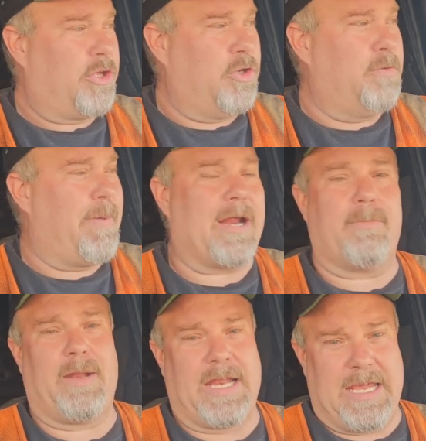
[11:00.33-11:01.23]
you
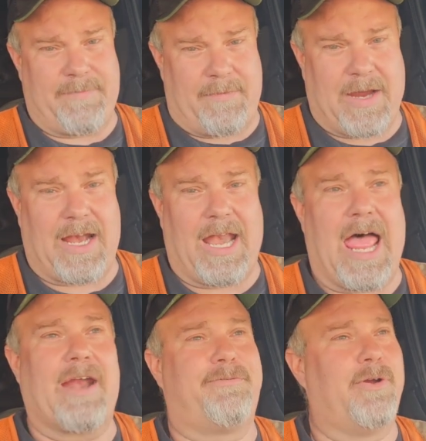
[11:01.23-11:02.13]
better believe I've got a
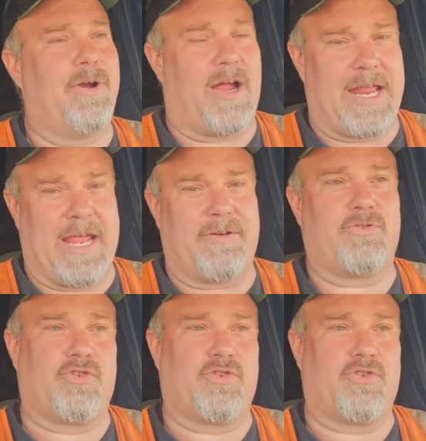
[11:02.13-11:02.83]
lot of food on hand.